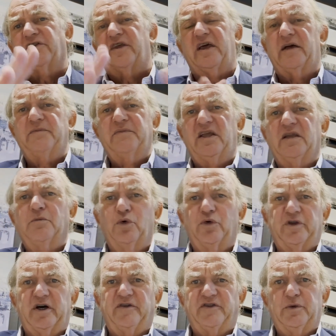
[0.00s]
there in the
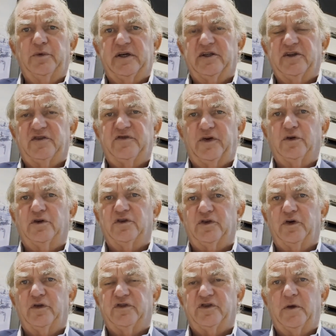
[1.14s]
Maldives that we're going to focus
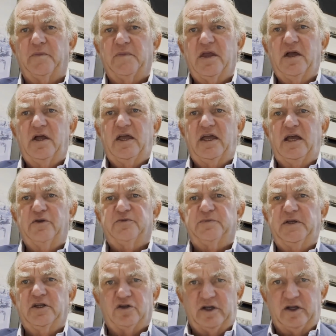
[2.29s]
on. So it's
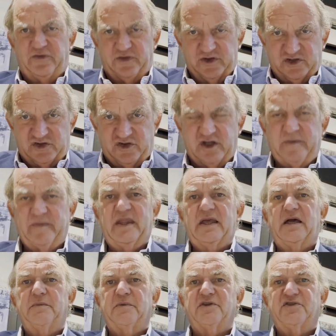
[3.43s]
been a great first year,
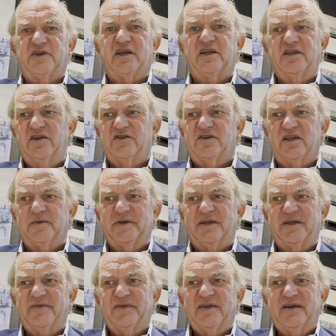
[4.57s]
but the second year is going to
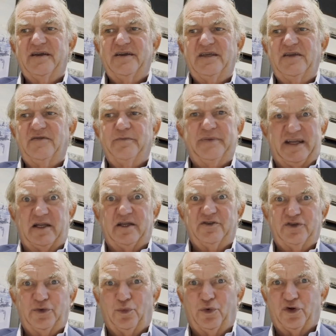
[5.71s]
be even better.
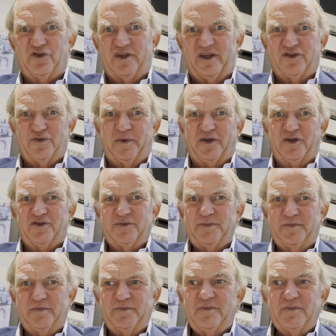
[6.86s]
So watch that space.
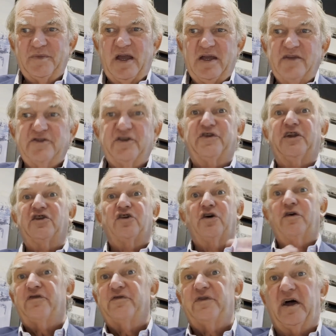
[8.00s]
To finish
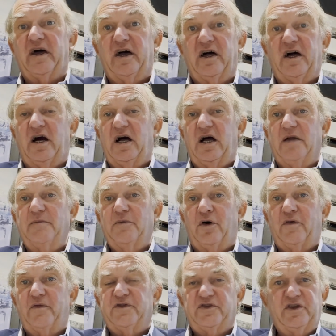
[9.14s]
off, I'm
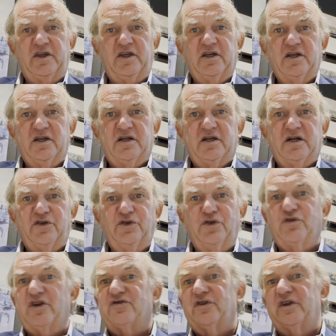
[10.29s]
off to see our new
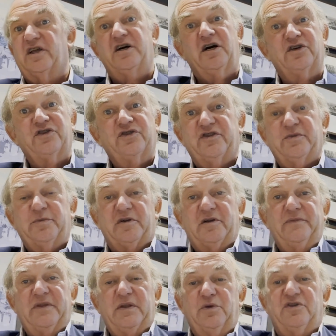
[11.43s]
restaurant in Carcassonne tomorrow,
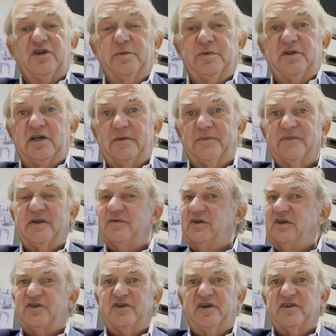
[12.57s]
which opened up. I'm
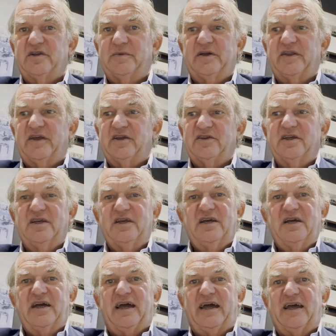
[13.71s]
very excited about that.
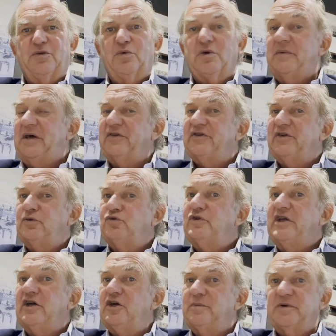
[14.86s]
And we're about to
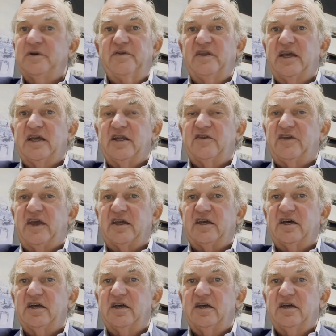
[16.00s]
reopen the
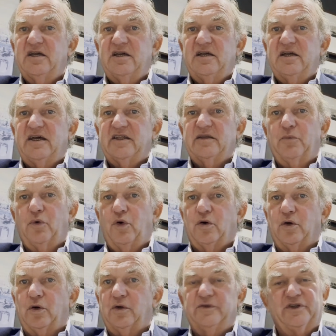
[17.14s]
Enoteca at the
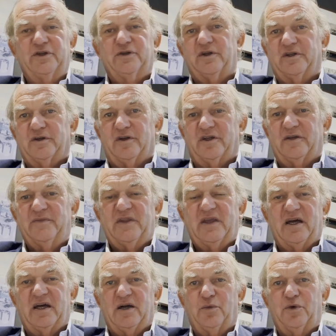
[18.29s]
Borgo de
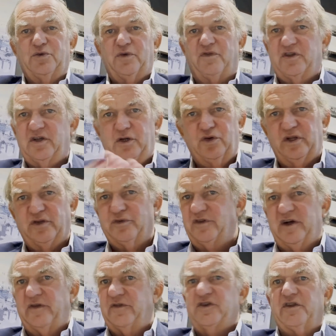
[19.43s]
Golioli, which we've totally
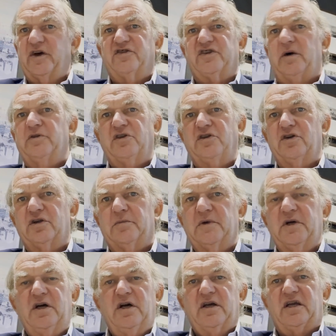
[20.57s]
redone. So those coming to Europe,
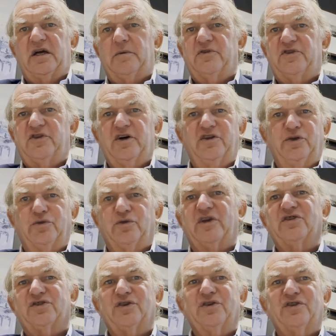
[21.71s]
come and see our new
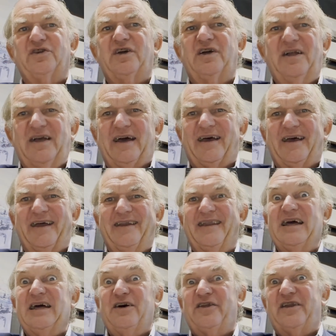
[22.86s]
restaurants. And
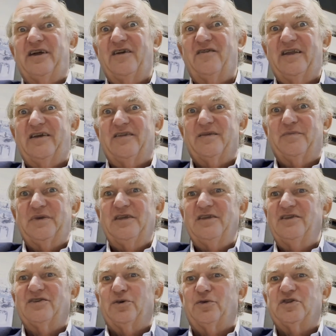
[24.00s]
now that I've let the
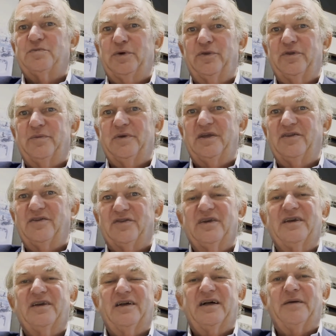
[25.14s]
beans or spilt the beans
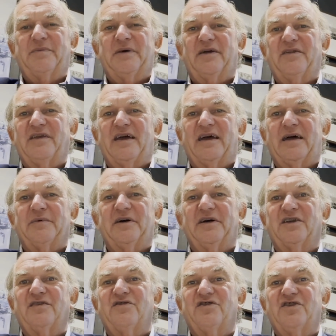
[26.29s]
about the app, I
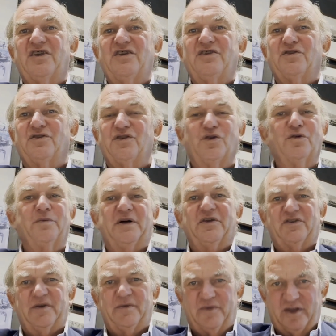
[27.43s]
can tease you about
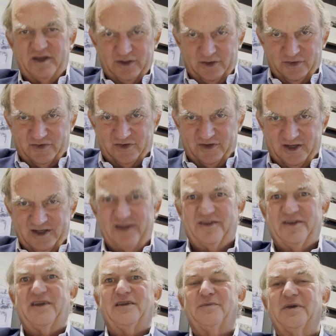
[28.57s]
something else that is
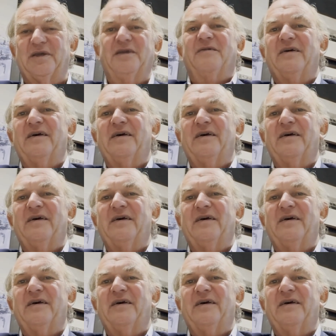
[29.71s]
going to be